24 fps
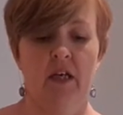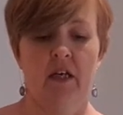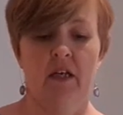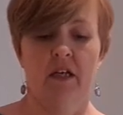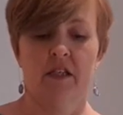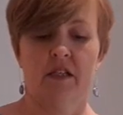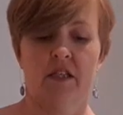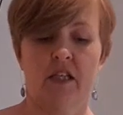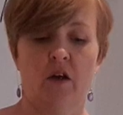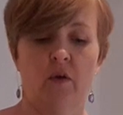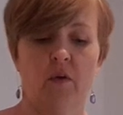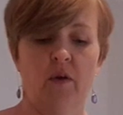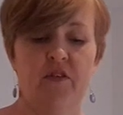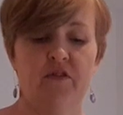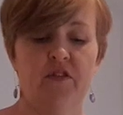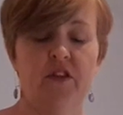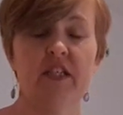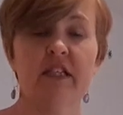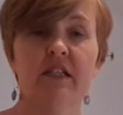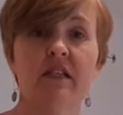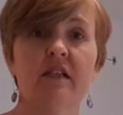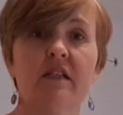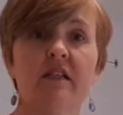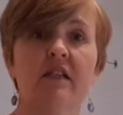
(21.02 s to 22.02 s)
So if
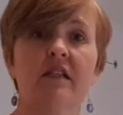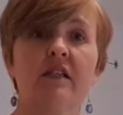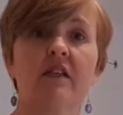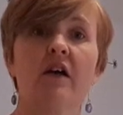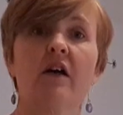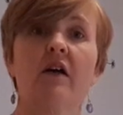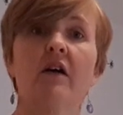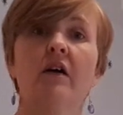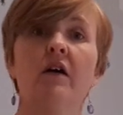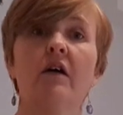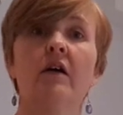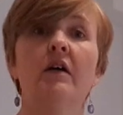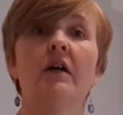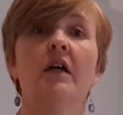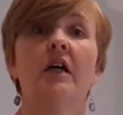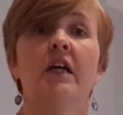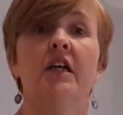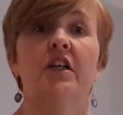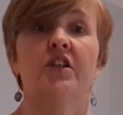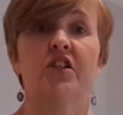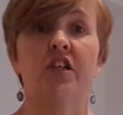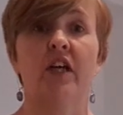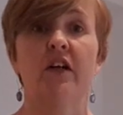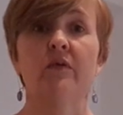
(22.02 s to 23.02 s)
this is the scar,
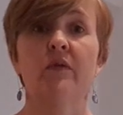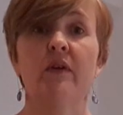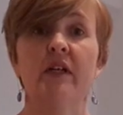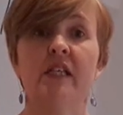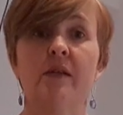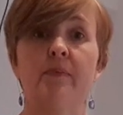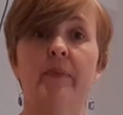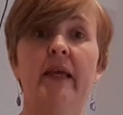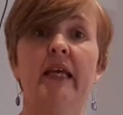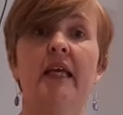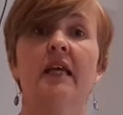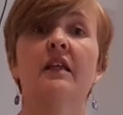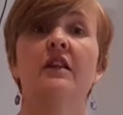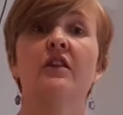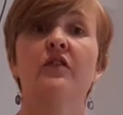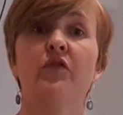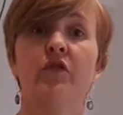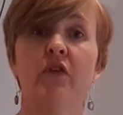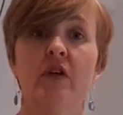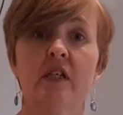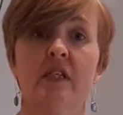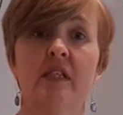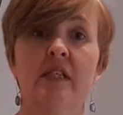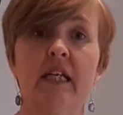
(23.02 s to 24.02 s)
generally speaking, the
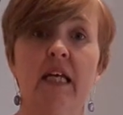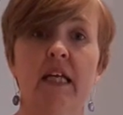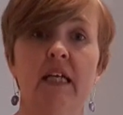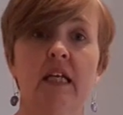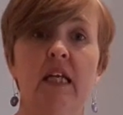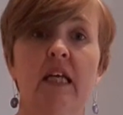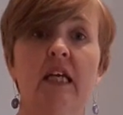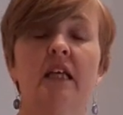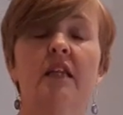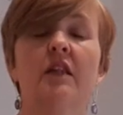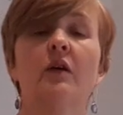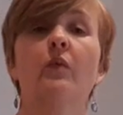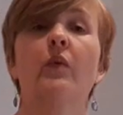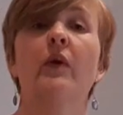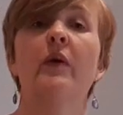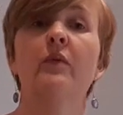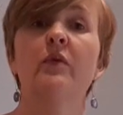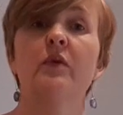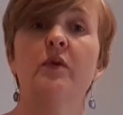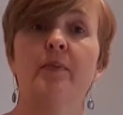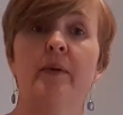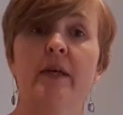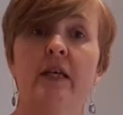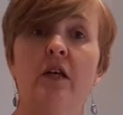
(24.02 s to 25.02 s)
first technique that we
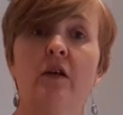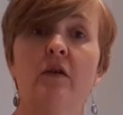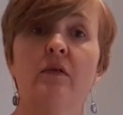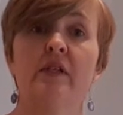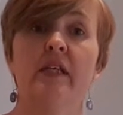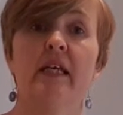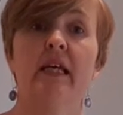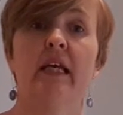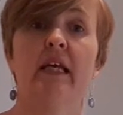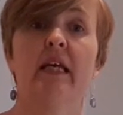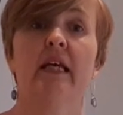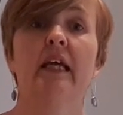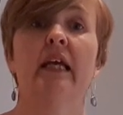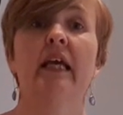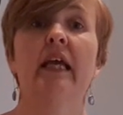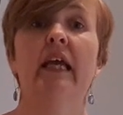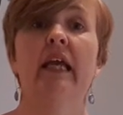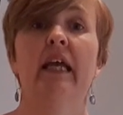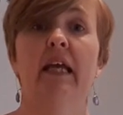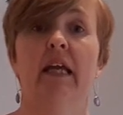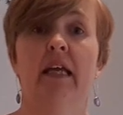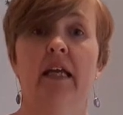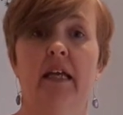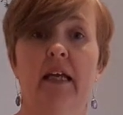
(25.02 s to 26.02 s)
would be using,
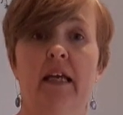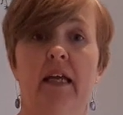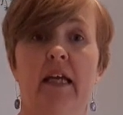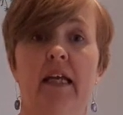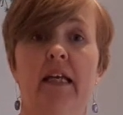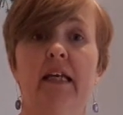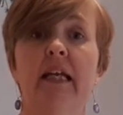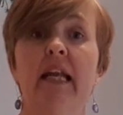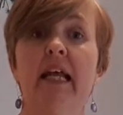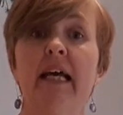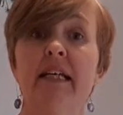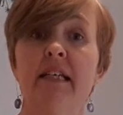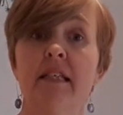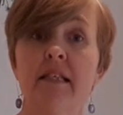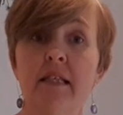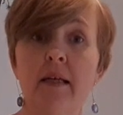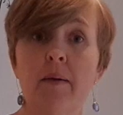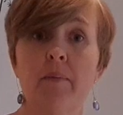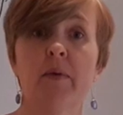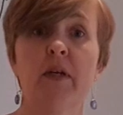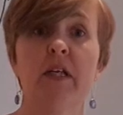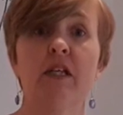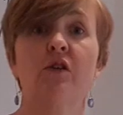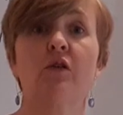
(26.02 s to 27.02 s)
unless
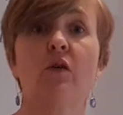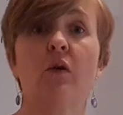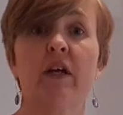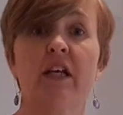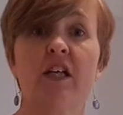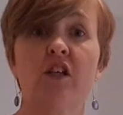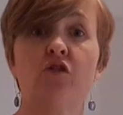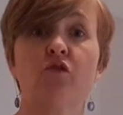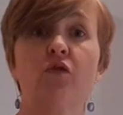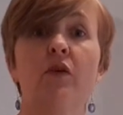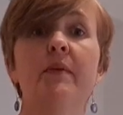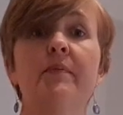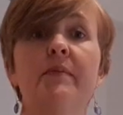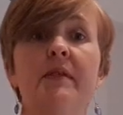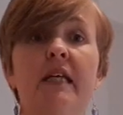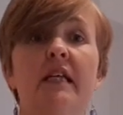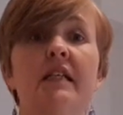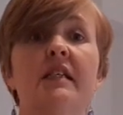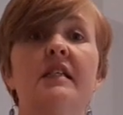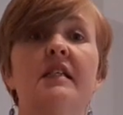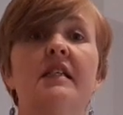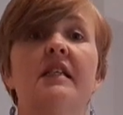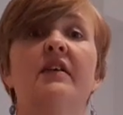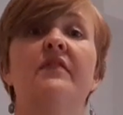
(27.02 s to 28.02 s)
somebody's got extreme
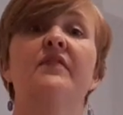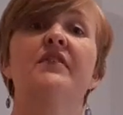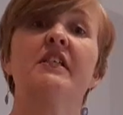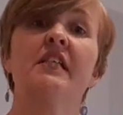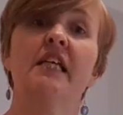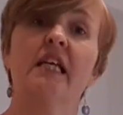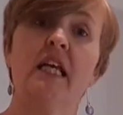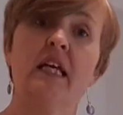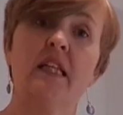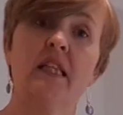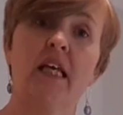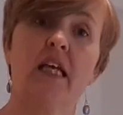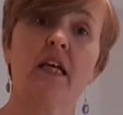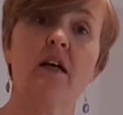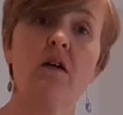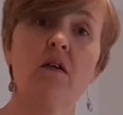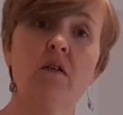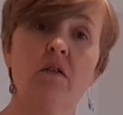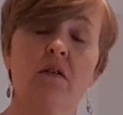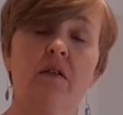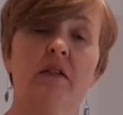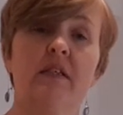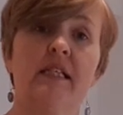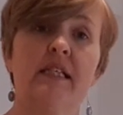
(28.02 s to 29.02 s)
sensitivity and they
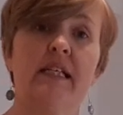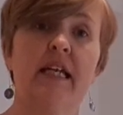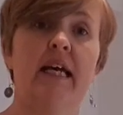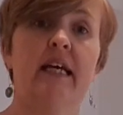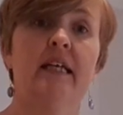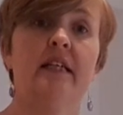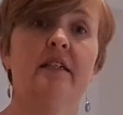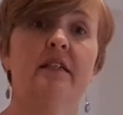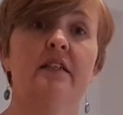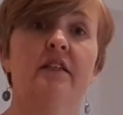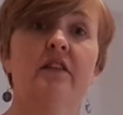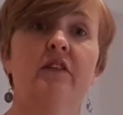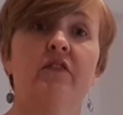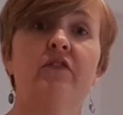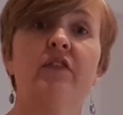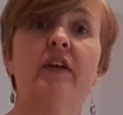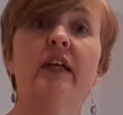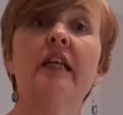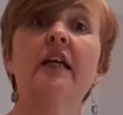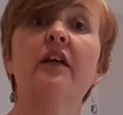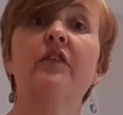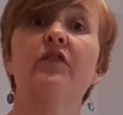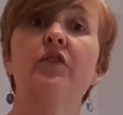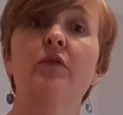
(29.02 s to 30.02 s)
can't stand the
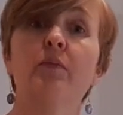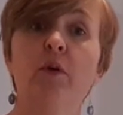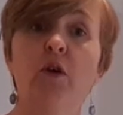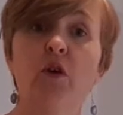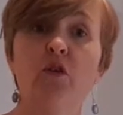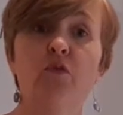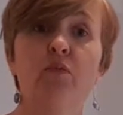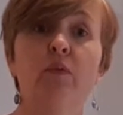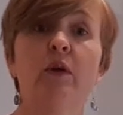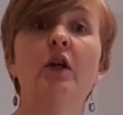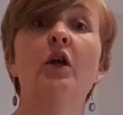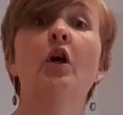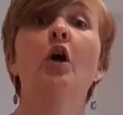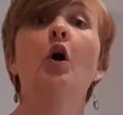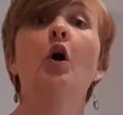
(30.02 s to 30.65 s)
feeling of the movement,